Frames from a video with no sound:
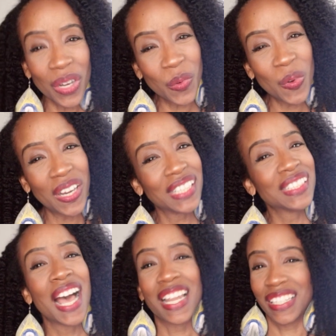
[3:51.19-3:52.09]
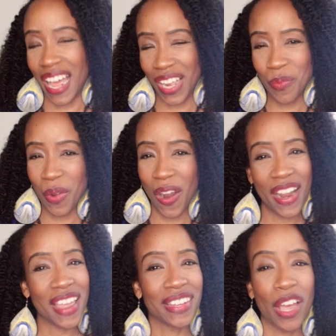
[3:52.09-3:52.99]
Book 1, like
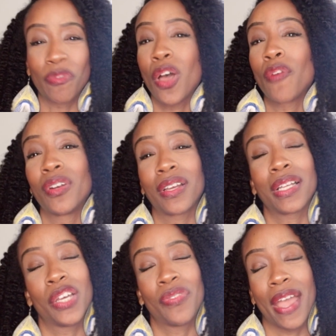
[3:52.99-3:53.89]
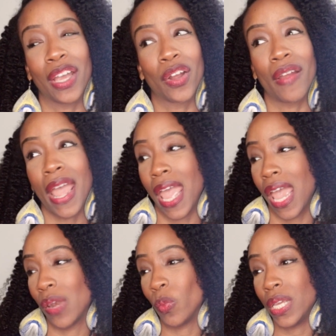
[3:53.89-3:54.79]
Amari, left off on a cliffhanger,
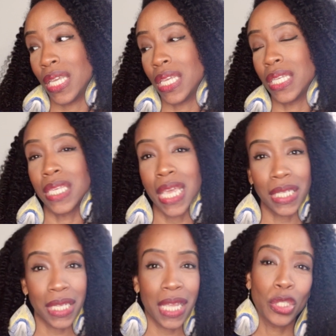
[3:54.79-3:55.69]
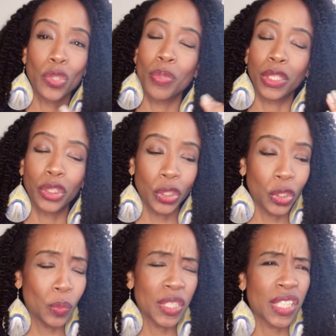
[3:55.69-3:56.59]
and we get into book
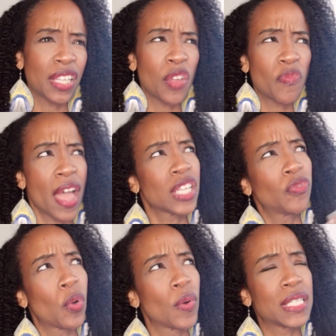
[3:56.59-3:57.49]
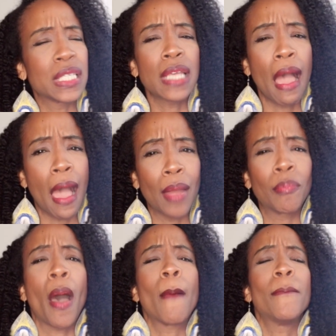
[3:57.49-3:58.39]
2, which I think fast forwards in
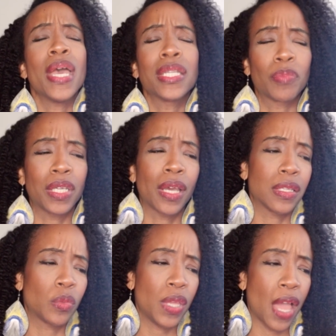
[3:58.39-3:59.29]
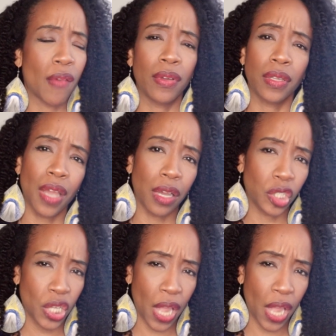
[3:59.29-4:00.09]
time a bit because we have a young